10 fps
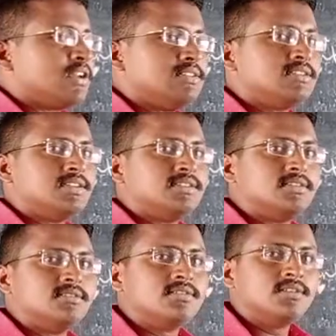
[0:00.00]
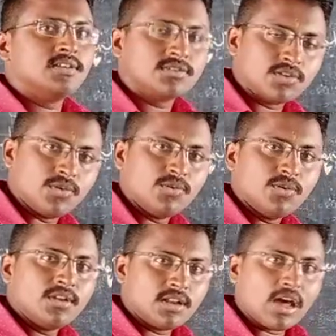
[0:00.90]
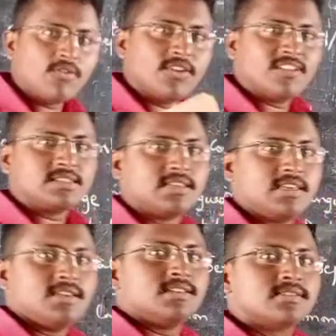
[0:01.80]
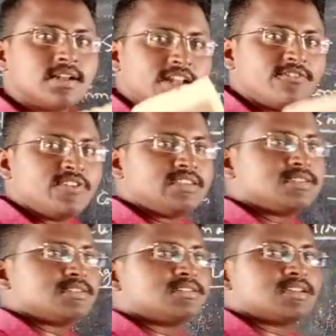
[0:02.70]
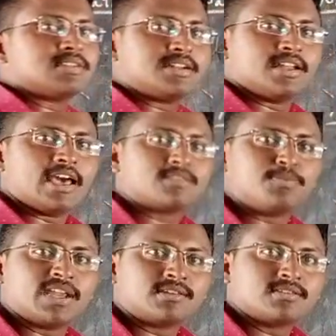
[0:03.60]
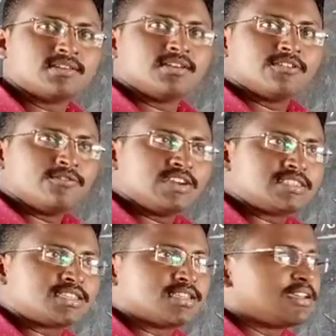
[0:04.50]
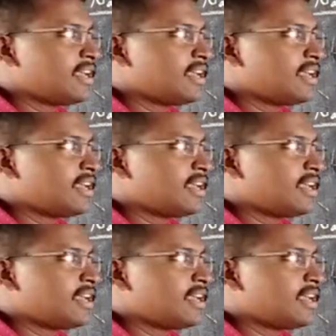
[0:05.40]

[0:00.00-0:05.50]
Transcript: French citizens? So, now we will see certain features or certain aspects which